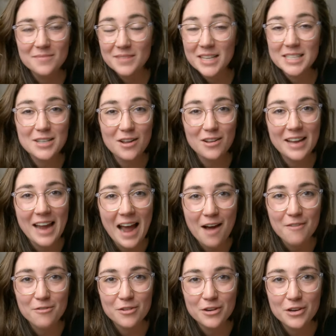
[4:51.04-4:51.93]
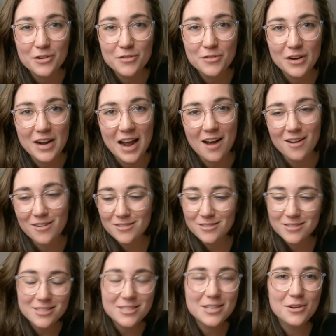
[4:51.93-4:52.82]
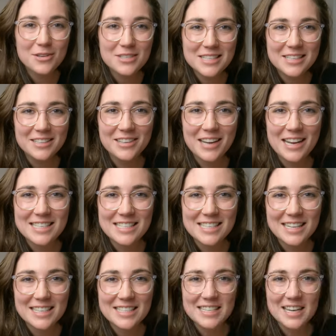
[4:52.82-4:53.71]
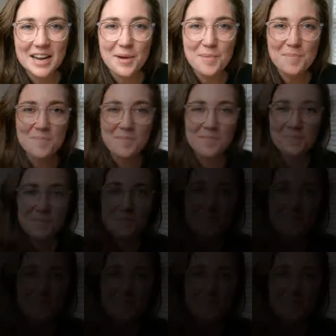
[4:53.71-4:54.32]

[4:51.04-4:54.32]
That's all I have for you for now, so I'll see you guys next time.